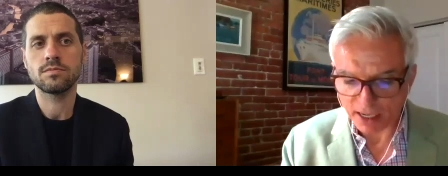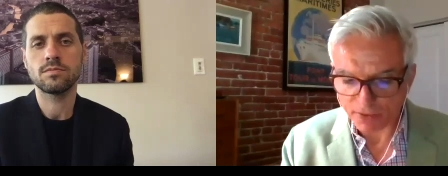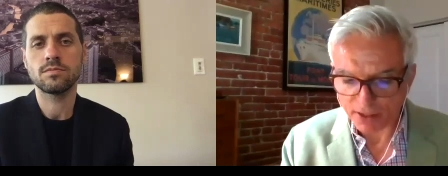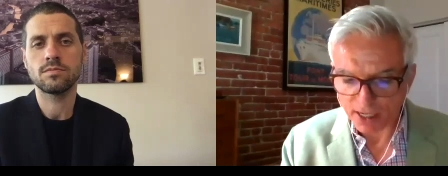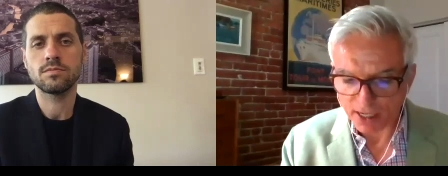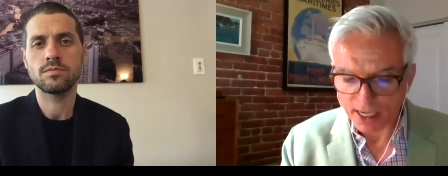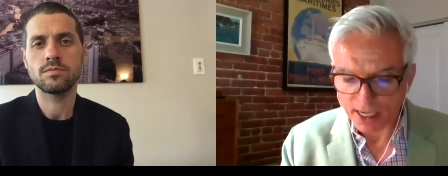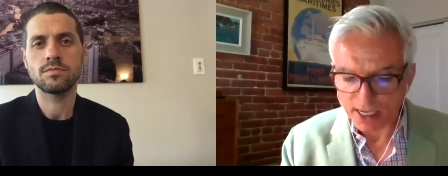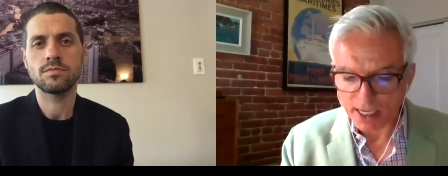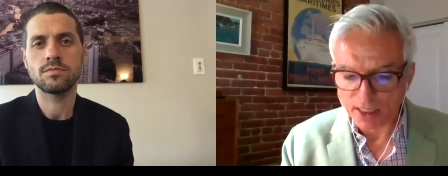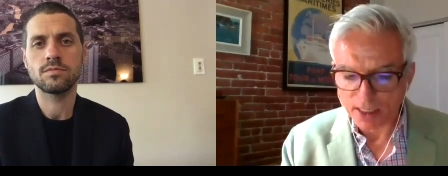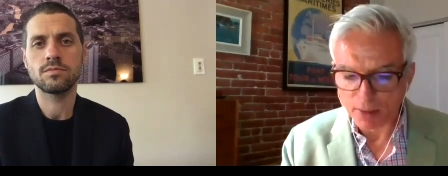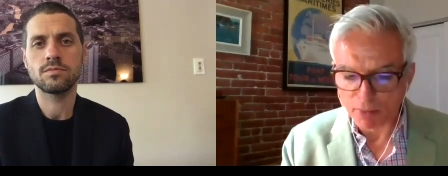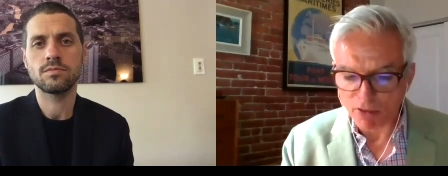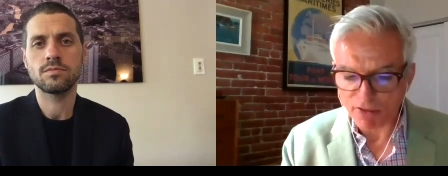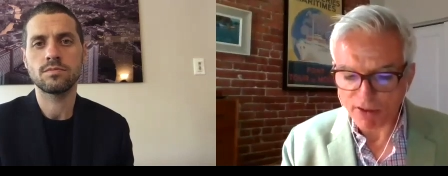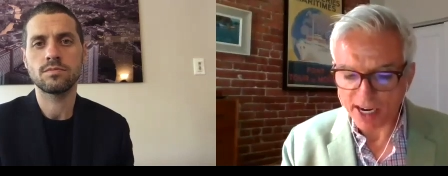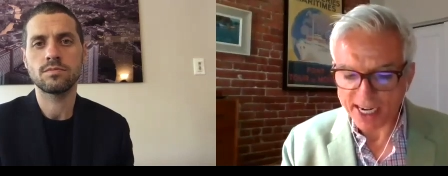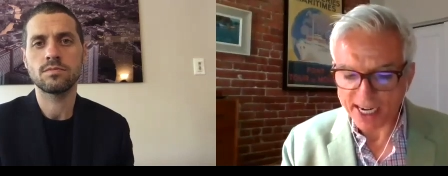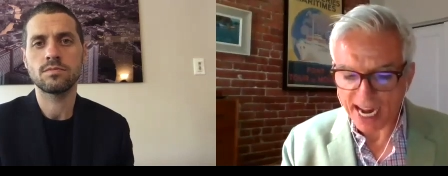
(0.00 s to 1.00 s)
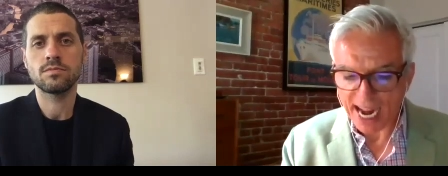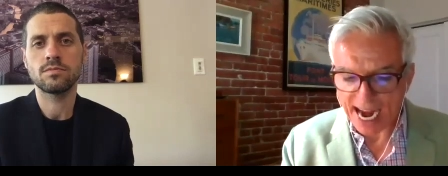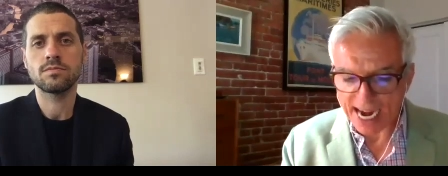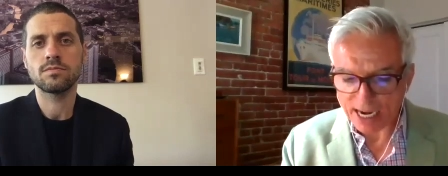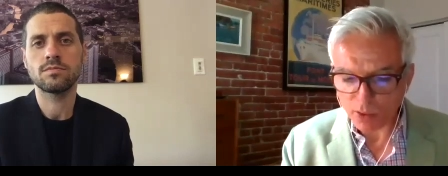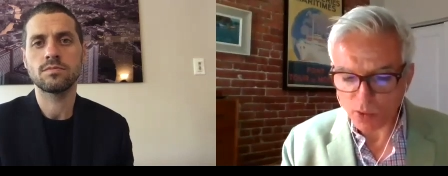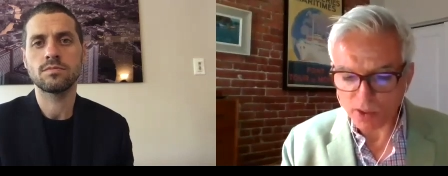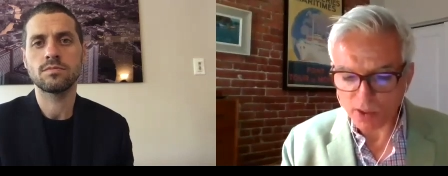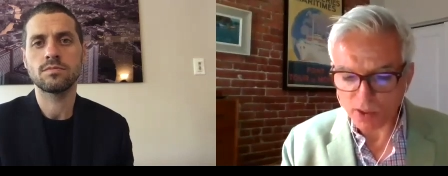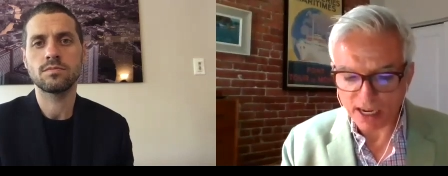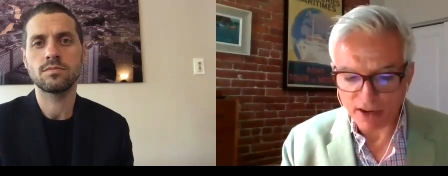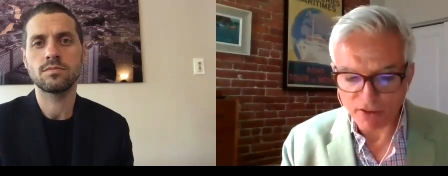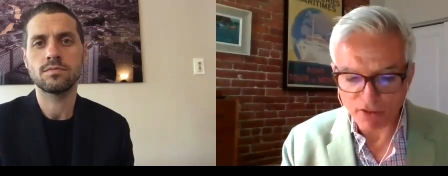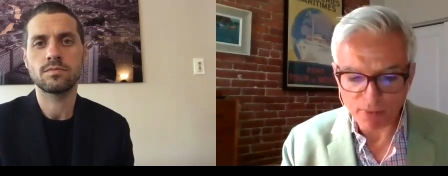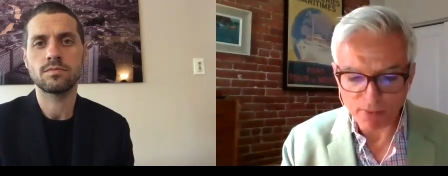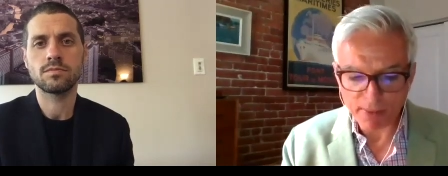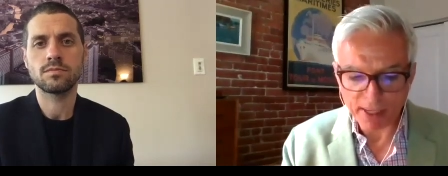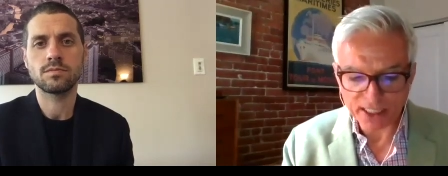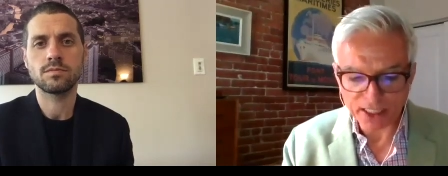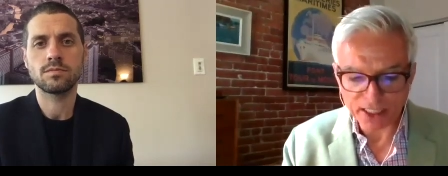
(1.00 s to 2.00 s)
Speaker 1: enough to provide adequate
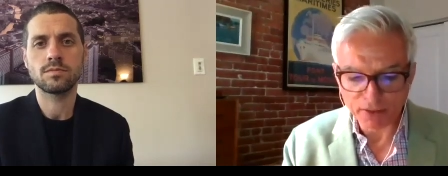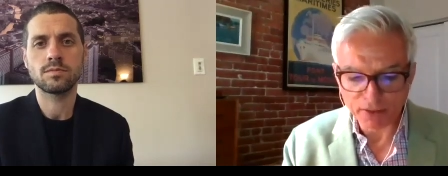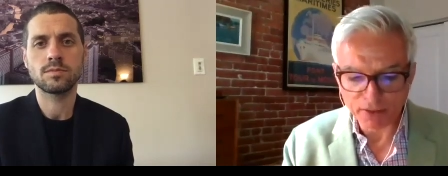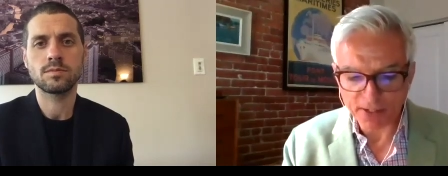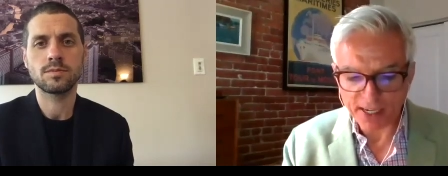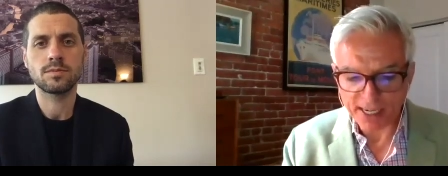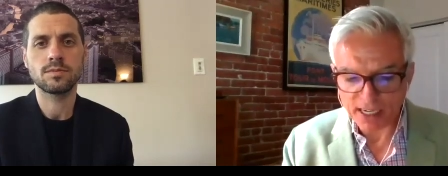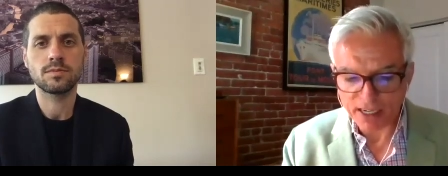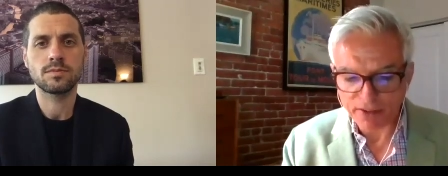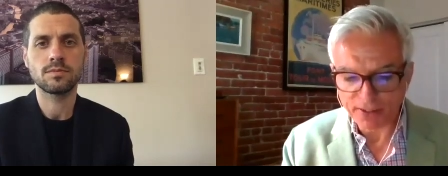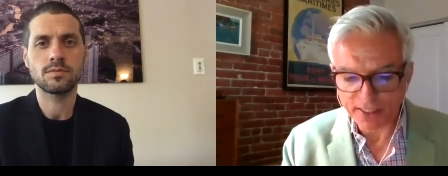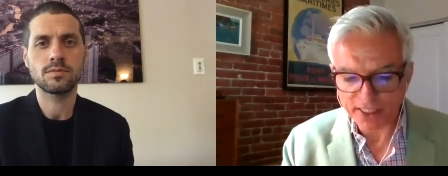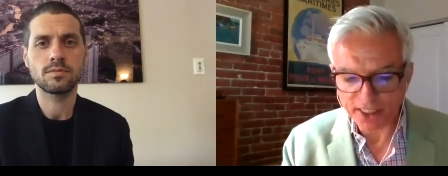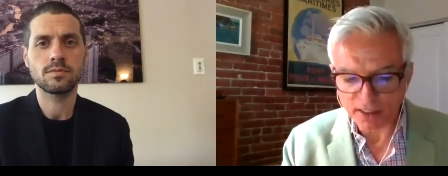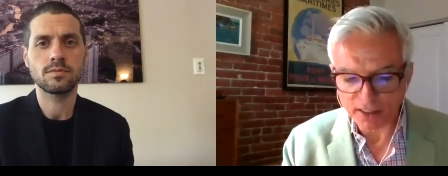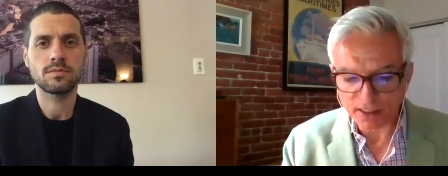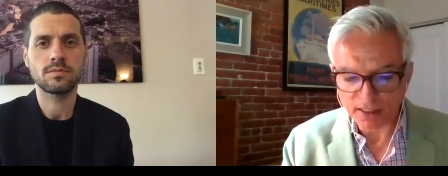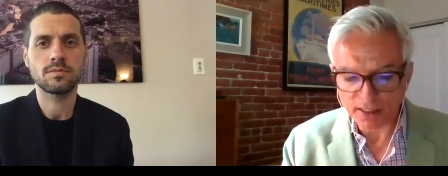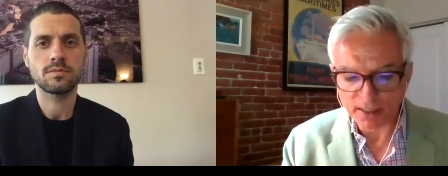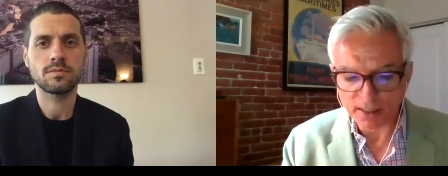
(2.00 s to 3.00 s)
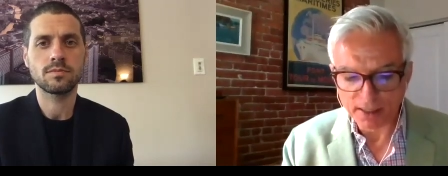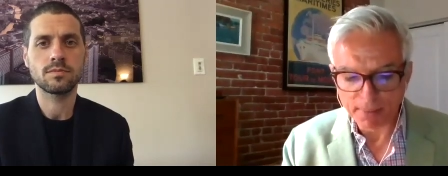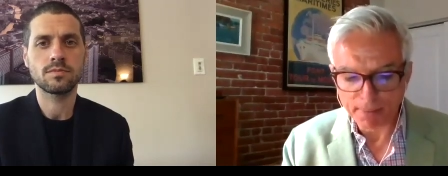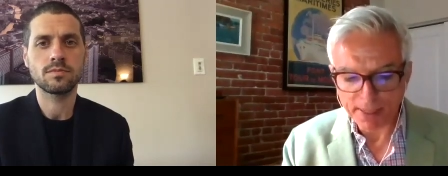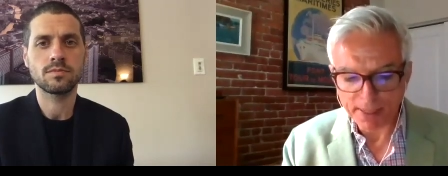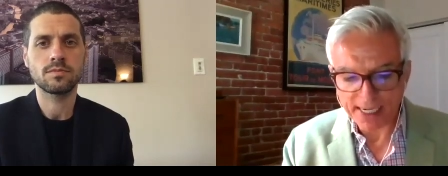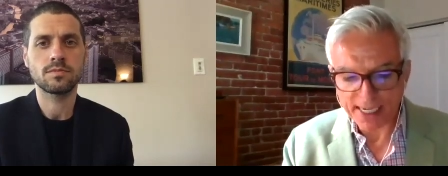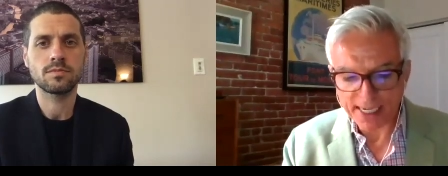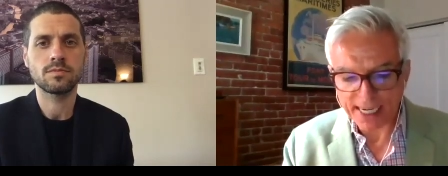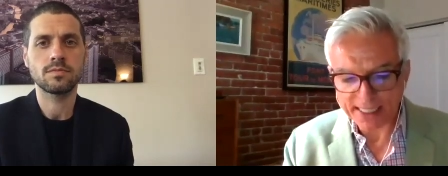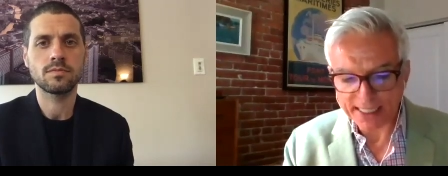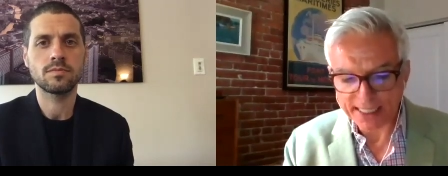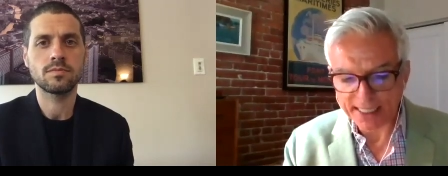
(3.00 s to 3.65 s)
information for individuals being